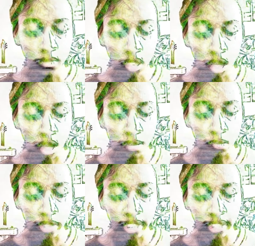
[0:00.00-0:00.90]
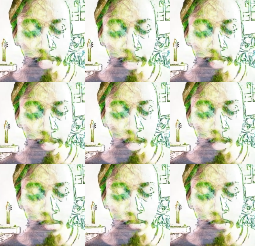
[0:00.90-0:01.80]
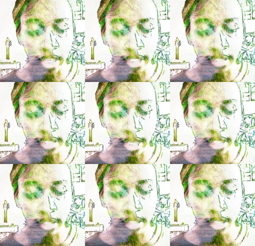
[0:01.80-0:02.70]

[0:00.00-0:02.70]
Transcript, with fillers: um when they like um things like